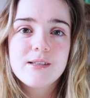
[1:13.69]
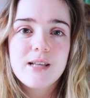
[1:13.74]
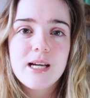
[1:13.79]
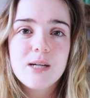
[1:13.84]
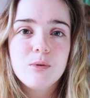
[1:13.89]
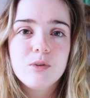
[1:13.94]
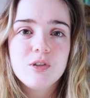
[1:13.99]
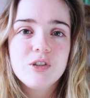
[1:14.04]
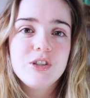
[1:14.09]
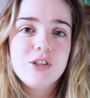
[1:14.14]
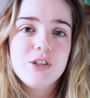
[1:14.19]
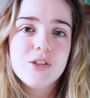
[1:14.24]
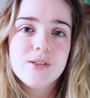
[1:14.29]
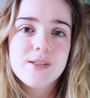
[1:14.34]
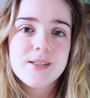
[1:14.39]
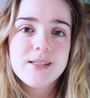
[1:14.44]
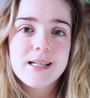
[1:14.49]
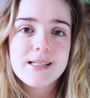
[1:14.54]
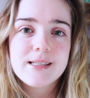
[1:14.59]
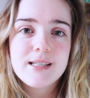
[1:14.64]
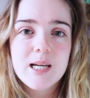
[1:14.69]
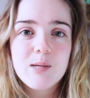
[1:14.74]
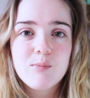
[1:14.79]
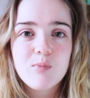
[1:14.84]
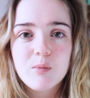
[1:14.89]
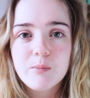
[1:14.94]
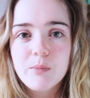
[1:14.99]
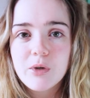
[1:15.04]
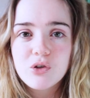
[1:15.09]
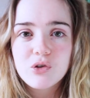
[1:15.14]
that I want to use as like
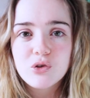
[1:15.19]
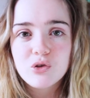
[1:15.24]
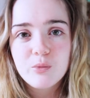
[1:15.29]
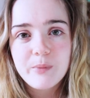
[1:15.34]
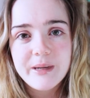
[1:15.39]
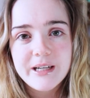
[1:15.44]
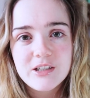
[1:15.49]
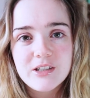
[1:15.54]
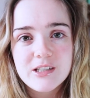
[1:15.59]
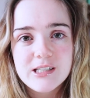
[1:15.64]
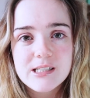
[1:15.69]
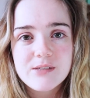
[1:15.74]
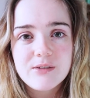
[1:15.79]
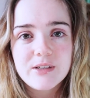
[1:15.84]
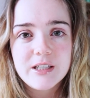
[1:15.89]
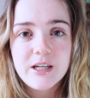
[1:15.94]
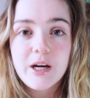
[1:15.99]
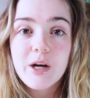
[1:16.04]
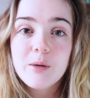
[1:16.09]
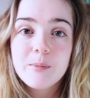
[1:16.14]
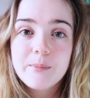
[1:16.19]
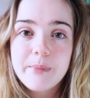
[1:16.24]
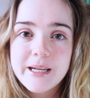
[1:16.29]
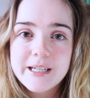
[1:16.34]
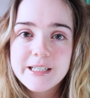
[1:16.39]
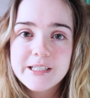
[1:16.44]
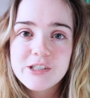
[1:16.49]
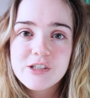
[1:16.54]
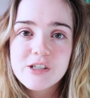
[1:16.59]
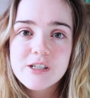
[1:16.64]
promotional pictures for the
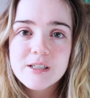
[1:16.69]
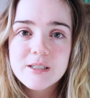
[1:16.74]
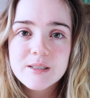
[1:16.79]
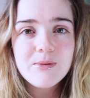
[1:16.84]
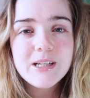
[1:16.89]
homepage.